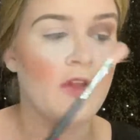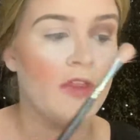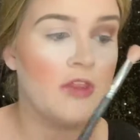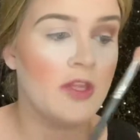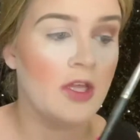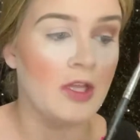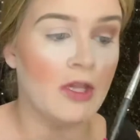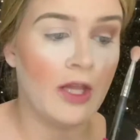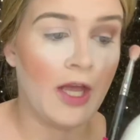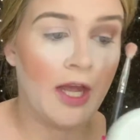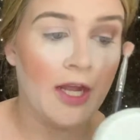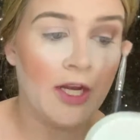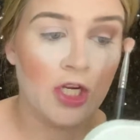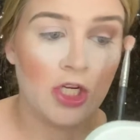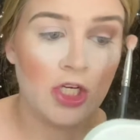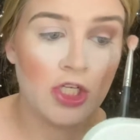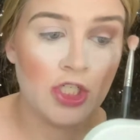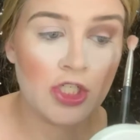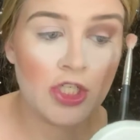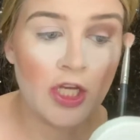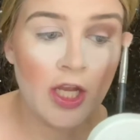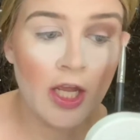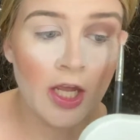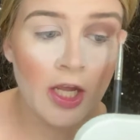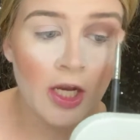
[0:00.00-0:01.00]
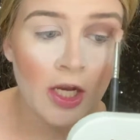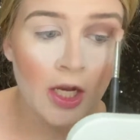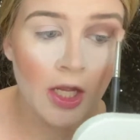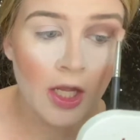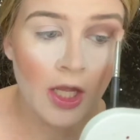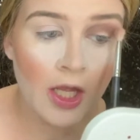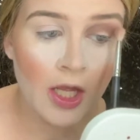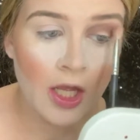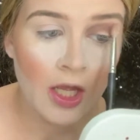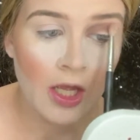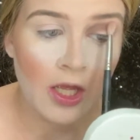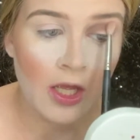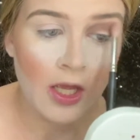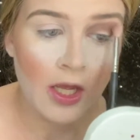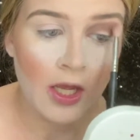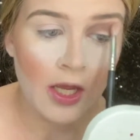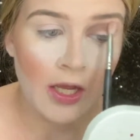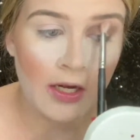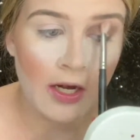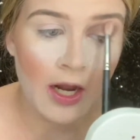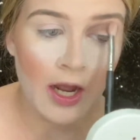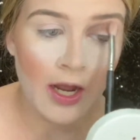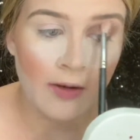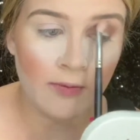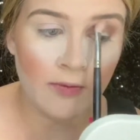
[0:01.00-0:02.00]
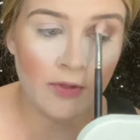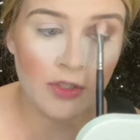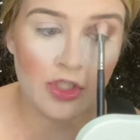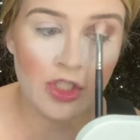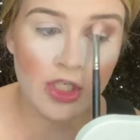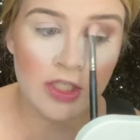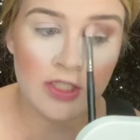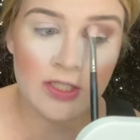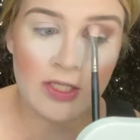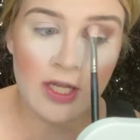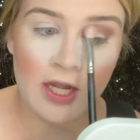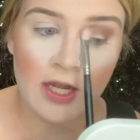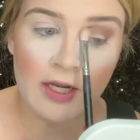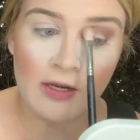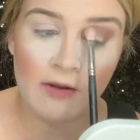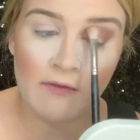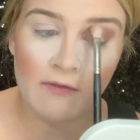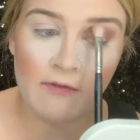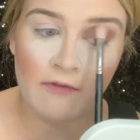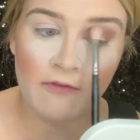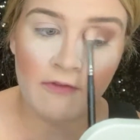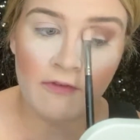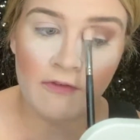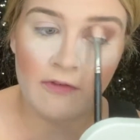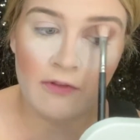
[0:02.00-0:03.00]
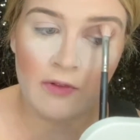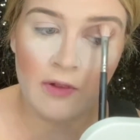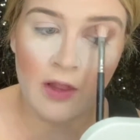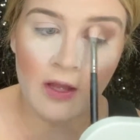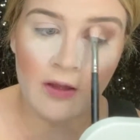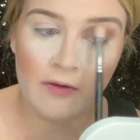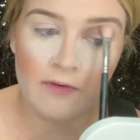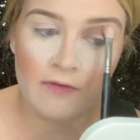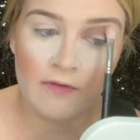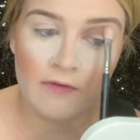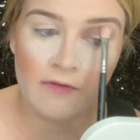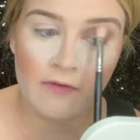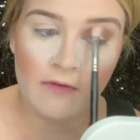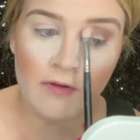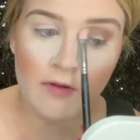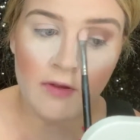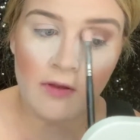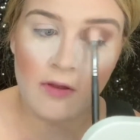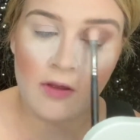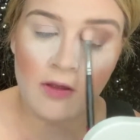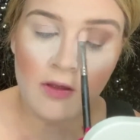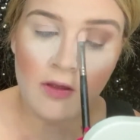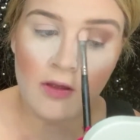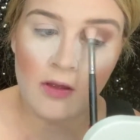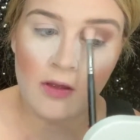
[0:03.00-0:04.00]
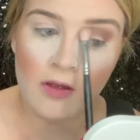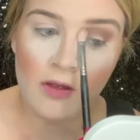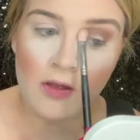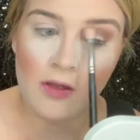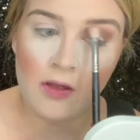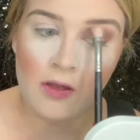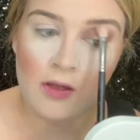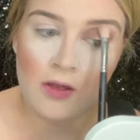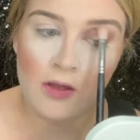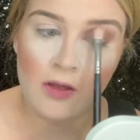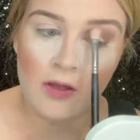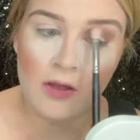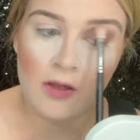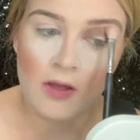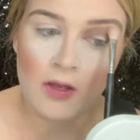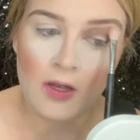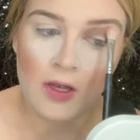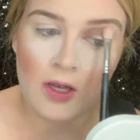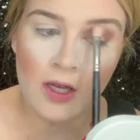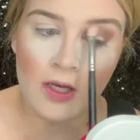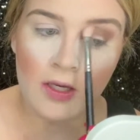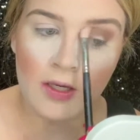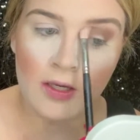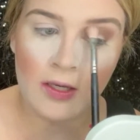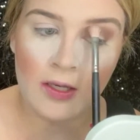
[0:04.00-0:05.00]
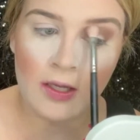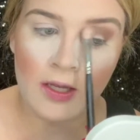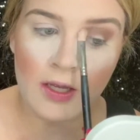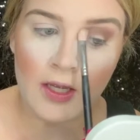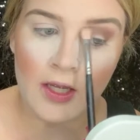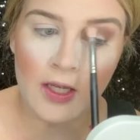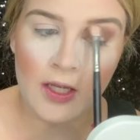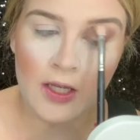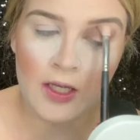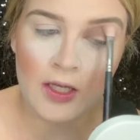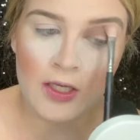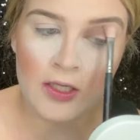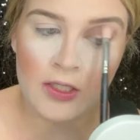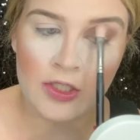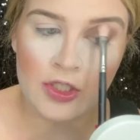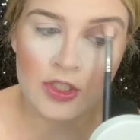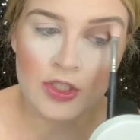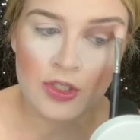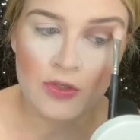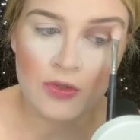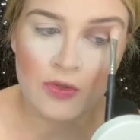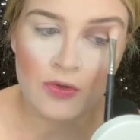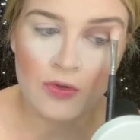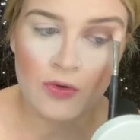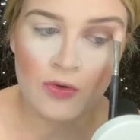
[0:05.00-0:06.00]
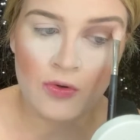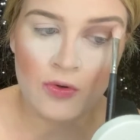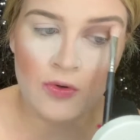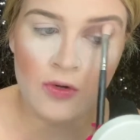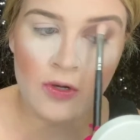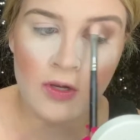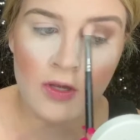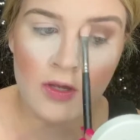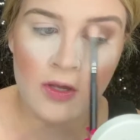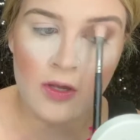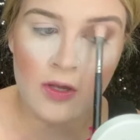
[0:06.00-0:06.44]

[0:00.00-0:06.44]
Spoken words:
with the lighter shade, and I will just kind of fluff and get into